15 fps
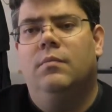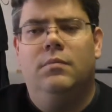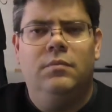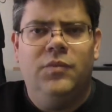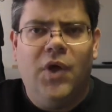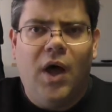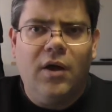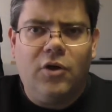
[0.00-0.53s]

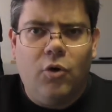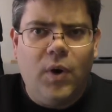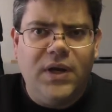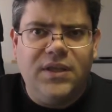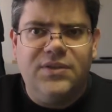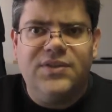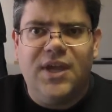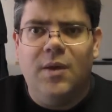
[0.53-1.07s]
not
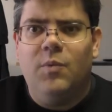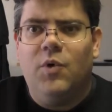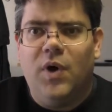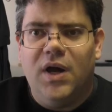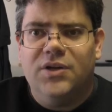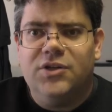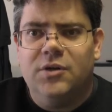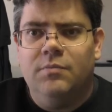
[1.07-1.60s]
quite the same
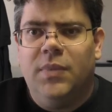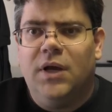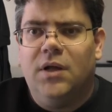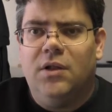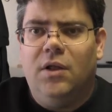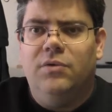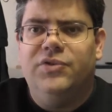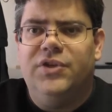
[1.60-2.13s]
question, but
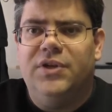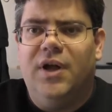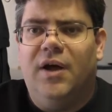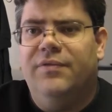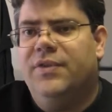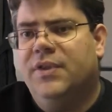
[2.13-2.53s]
close enough